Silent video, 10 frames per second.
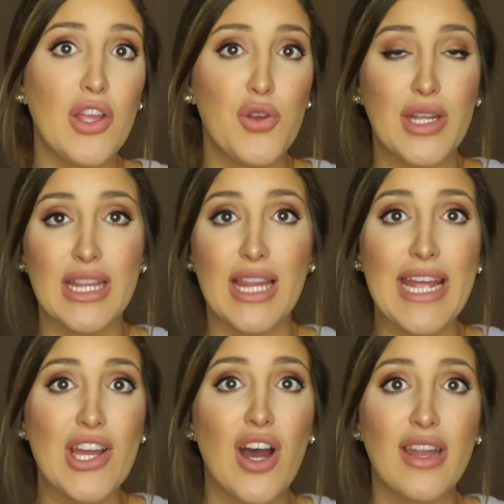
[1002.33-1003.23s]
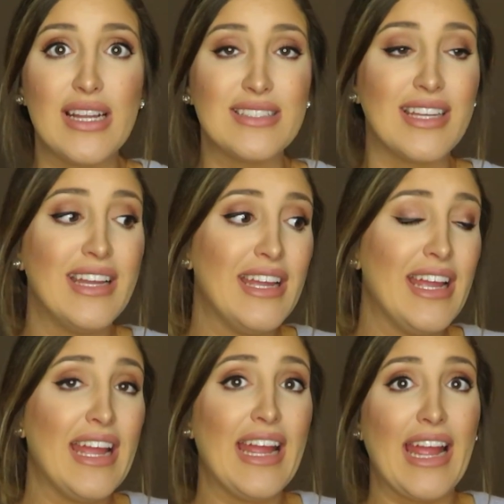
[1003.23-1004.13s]
You can lay on it
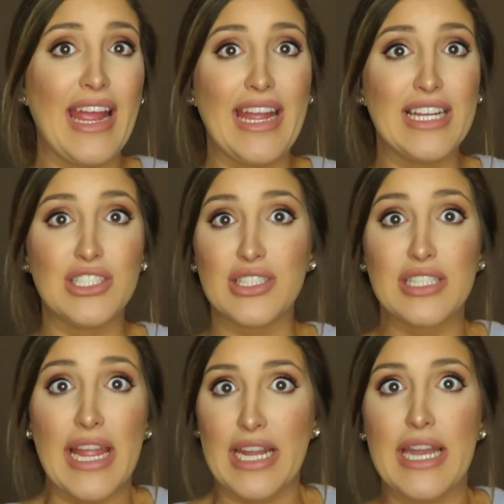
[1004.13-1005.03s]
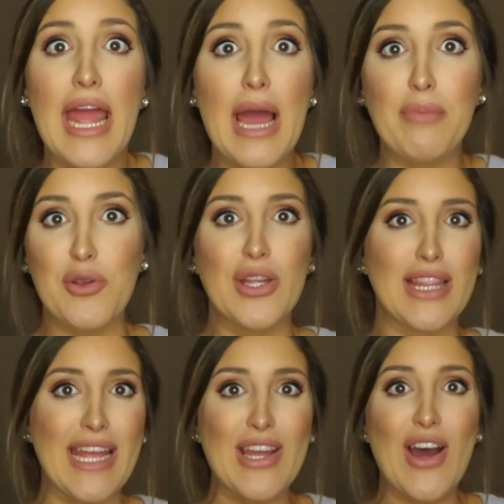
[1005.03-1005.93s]
and take a nap. You
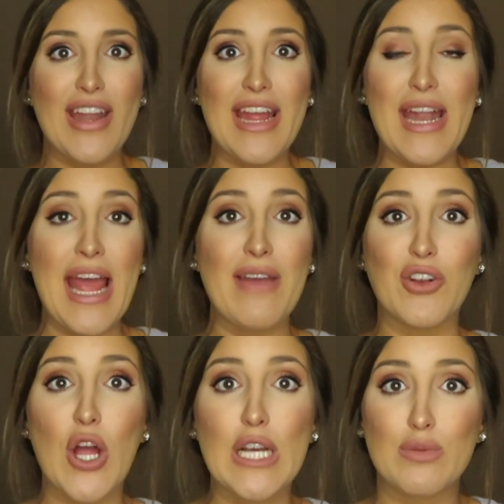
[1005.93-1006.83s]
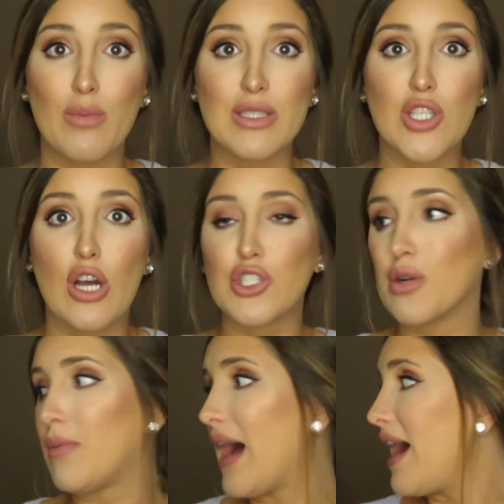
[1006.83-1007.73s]
can lay on it and have your husband massage
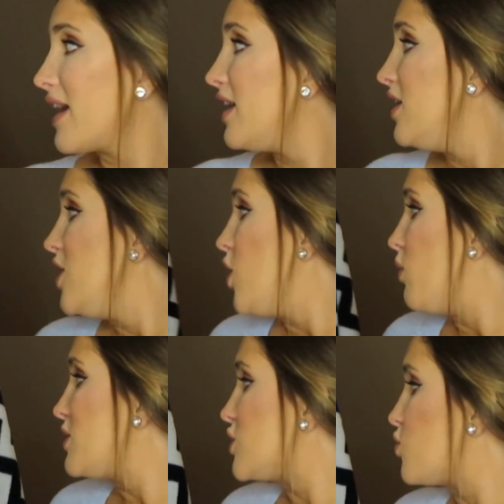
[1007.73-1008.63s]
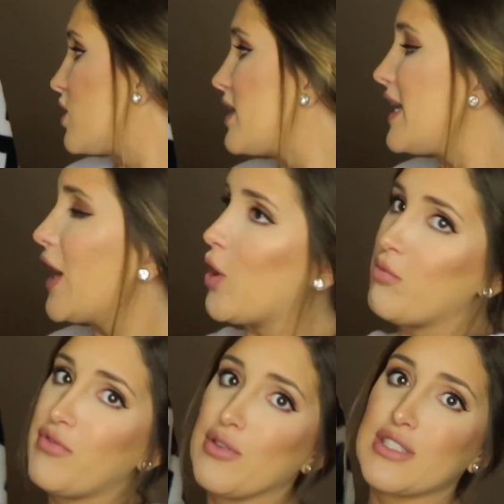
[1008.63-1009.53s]
your back, which is really
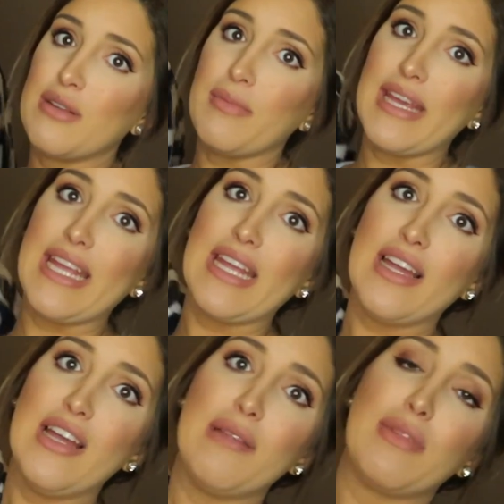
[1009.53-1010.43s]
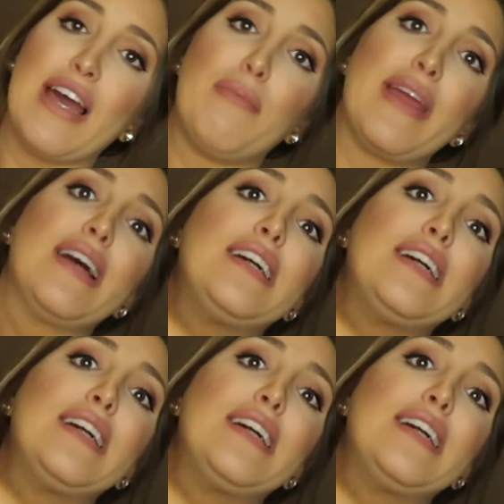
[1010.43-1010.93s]
helpful to me, that my